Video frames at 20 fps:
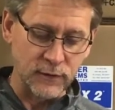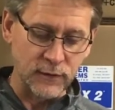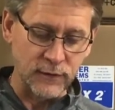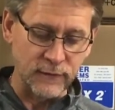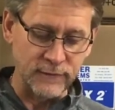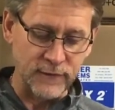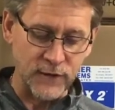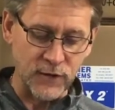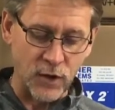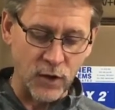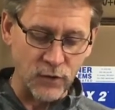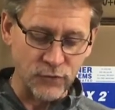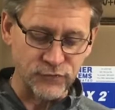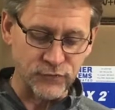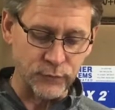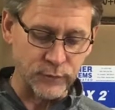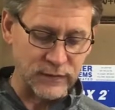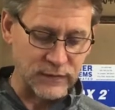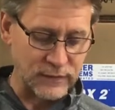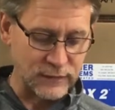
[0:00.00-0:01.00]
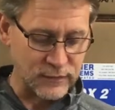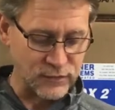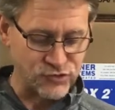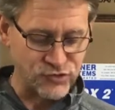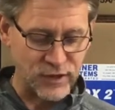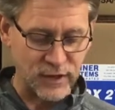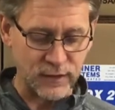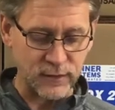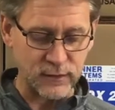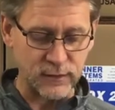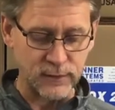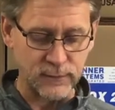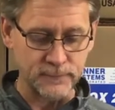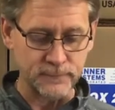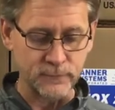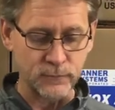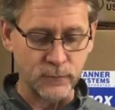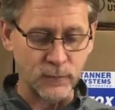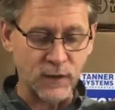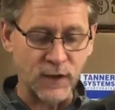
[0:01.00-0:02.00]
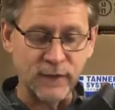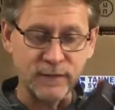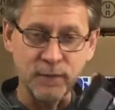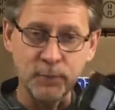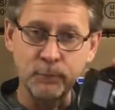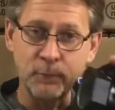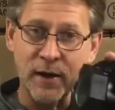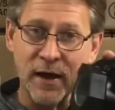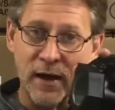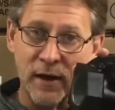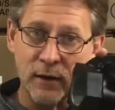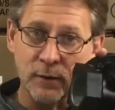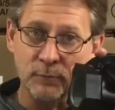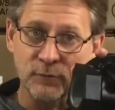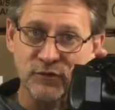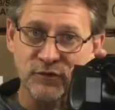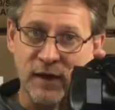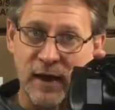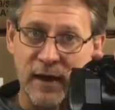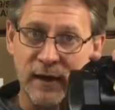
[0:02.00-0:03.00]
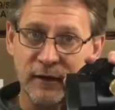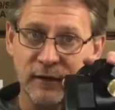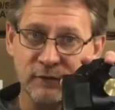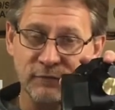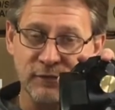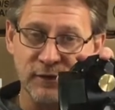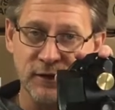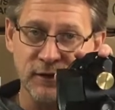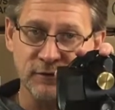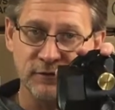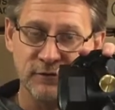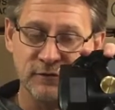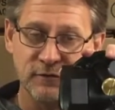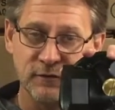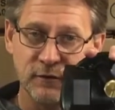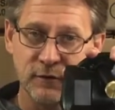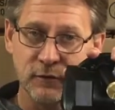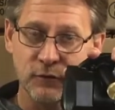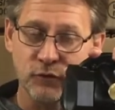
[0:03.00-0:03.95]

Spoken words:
And then also we need to check on the bottom side of this.